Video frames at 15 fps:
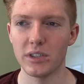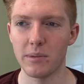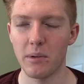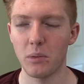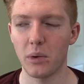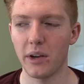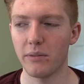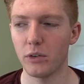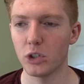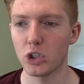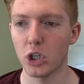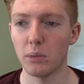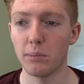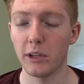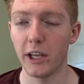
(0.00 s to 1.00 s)
I remember when I first
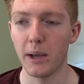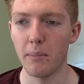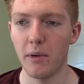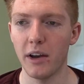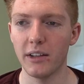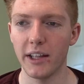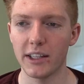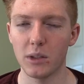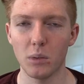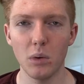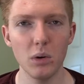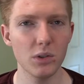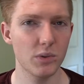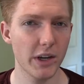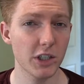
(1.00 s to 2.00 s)
started playing MUT, like the
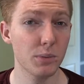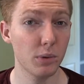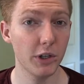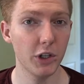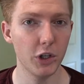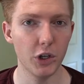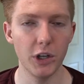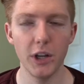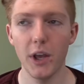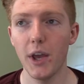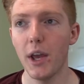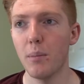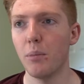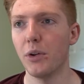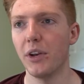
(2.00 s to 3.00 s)
rewards were actually pretty good,
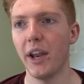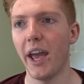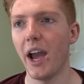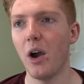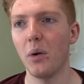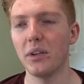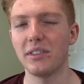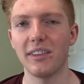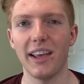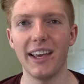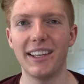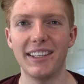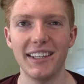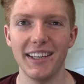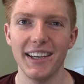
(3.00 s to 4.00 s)
but now it's
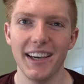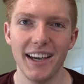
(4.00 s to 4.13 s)
like